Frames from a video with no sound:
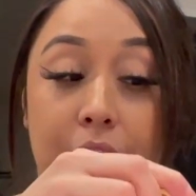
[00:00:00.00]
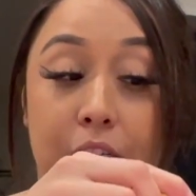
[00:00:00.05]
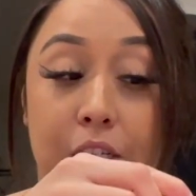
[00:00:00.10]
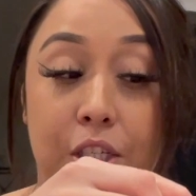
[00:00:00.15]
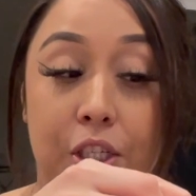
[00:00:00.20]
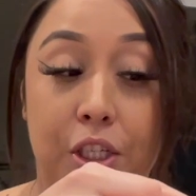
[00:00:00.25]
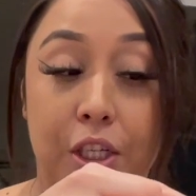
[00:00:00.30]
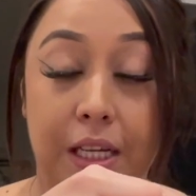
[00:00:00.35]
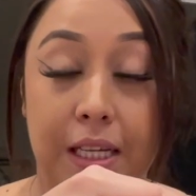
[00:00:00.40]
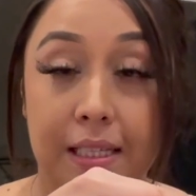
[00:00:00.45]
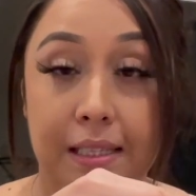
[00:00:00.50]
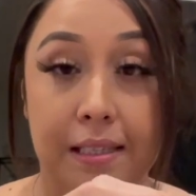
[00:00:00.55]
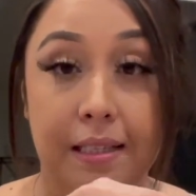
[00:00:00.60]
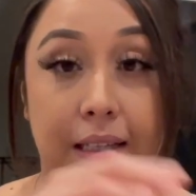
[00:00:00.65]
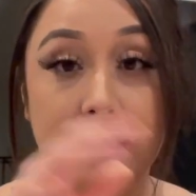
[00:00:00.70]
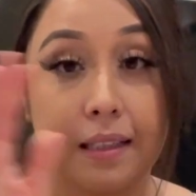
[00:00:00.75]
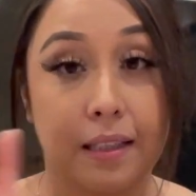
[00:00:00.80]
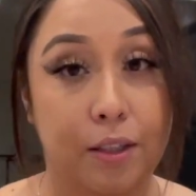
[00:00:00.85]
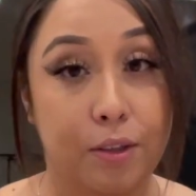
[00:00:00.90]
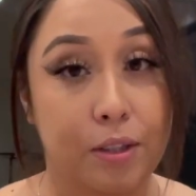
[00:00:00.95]
Just
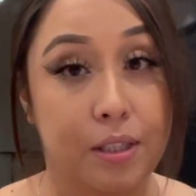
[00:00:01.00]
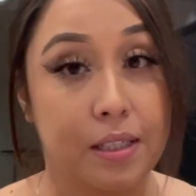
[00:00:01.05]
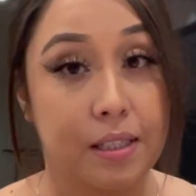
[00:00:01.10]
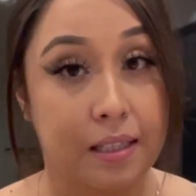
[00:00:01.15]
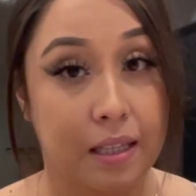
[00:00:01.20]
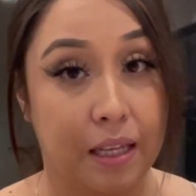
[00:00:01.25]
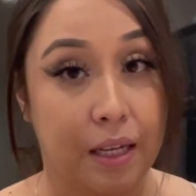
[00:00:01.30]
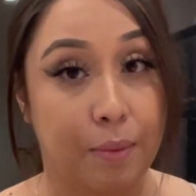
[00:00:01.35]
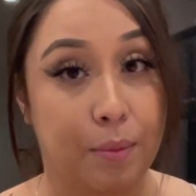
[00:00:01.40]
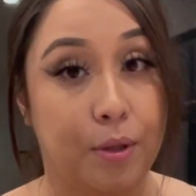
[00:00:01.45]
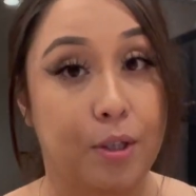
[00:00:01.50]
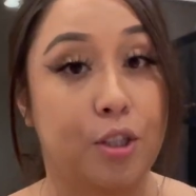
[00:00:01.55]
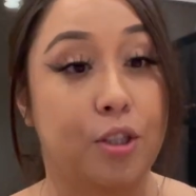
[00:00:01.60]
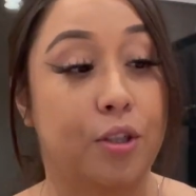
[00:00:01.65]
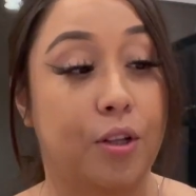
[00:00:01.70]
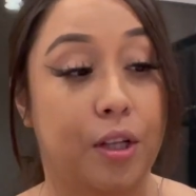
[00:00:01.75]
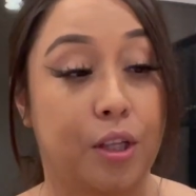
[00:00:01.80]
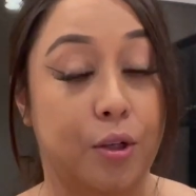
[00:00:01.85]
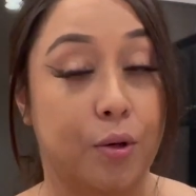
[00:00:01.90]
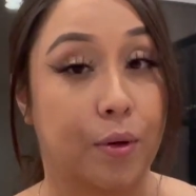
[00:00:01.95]
a little disclaimer so
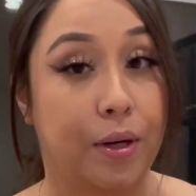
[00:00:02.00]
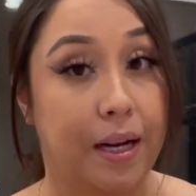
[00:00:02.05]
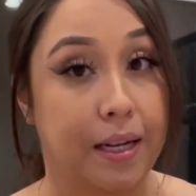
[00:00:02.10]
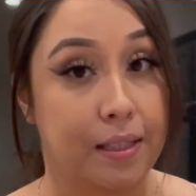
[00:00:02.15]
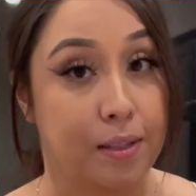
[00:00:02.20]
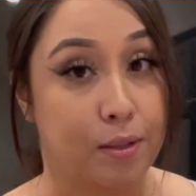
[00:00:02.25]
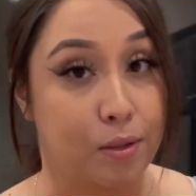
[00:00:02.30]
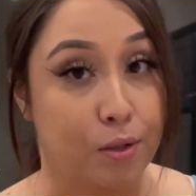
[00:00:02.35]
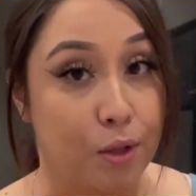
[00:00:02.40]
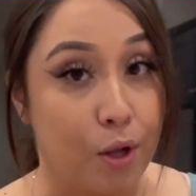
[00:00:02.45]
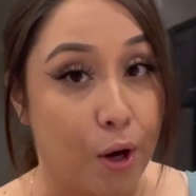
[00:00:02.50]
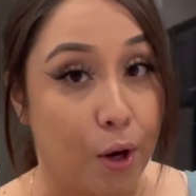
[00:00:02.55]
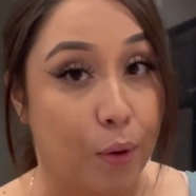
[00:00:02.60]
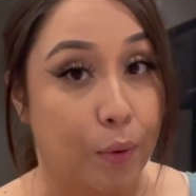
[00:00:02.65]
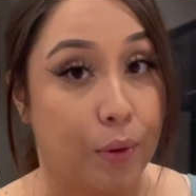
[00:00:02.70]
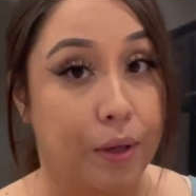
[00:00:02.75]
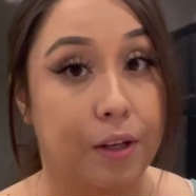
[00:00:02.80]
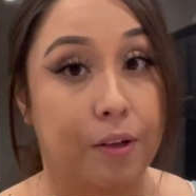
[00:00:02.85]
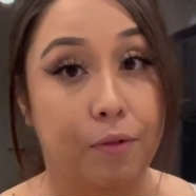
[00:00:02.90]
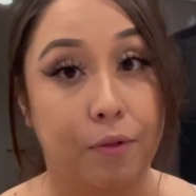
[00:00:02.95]
that you guys
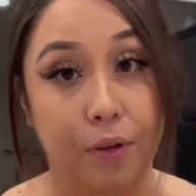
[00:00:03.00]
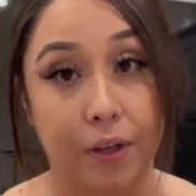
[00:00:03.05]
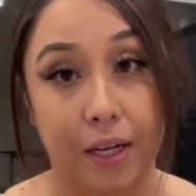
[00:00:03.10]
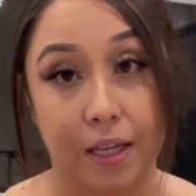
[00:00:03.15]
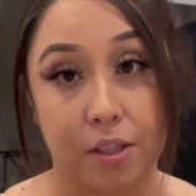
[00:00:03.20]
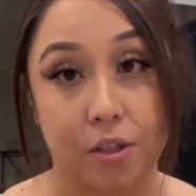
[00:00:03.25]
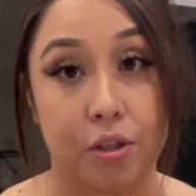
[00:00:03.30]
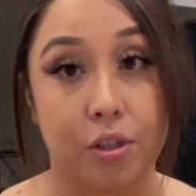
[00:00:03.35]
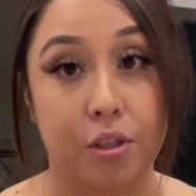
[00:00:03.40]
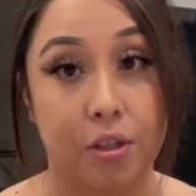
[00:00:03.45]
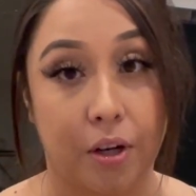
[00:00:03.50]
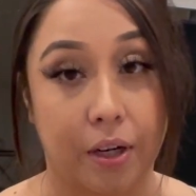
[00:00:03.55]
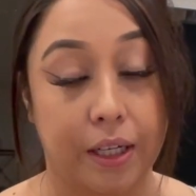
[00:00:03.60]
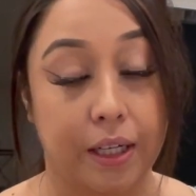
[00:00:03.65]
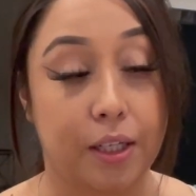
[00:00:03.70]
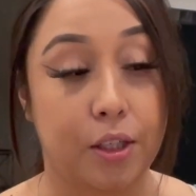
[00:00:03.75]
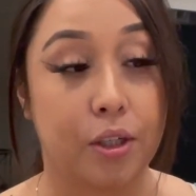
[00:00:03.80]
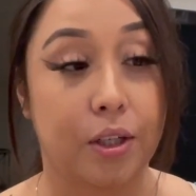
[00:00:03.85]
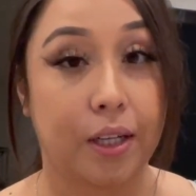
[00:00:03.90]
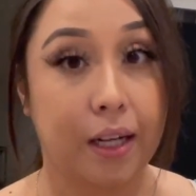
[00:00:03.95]
know if you guys are
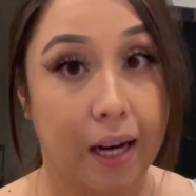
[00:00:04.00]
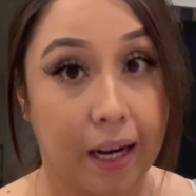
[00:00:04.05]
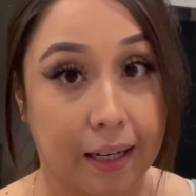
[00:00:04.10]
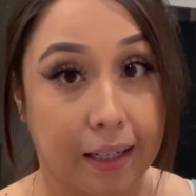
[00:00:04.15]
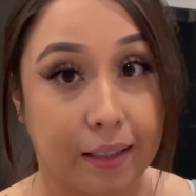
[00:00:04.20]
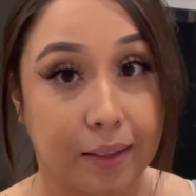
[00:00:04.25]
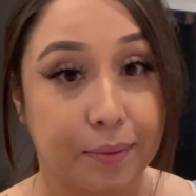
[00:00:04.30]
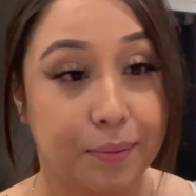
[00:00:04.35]
starting to cook.